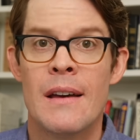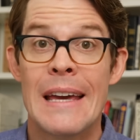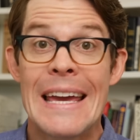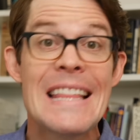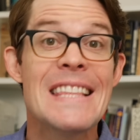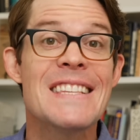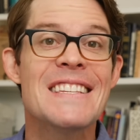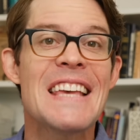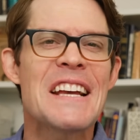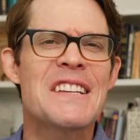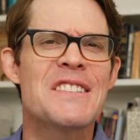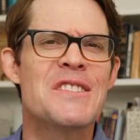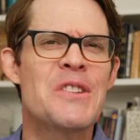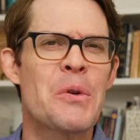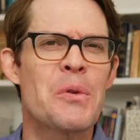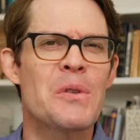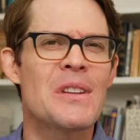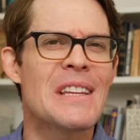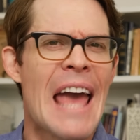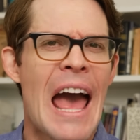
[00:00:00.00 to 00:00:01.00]
Insects
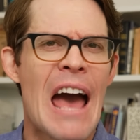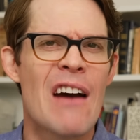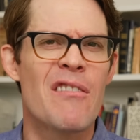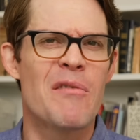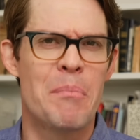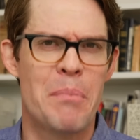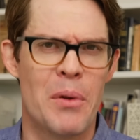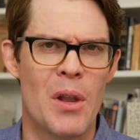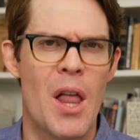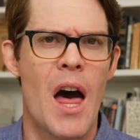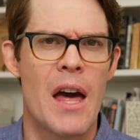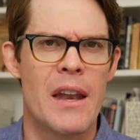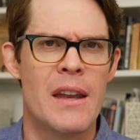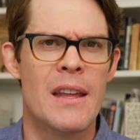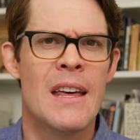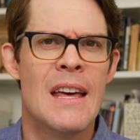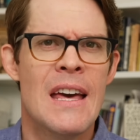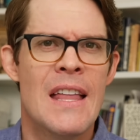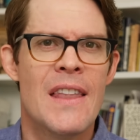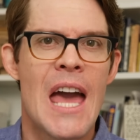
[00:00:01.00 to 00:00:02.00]
don't really have
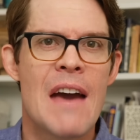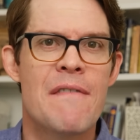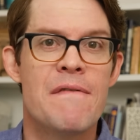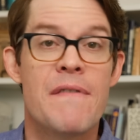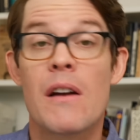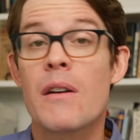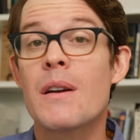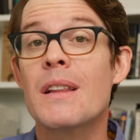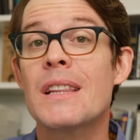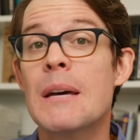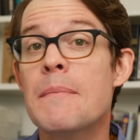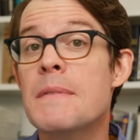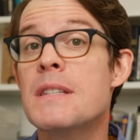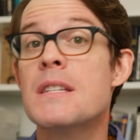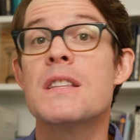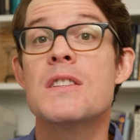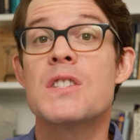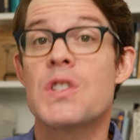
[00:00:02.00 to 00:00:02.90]
blood. They have very limited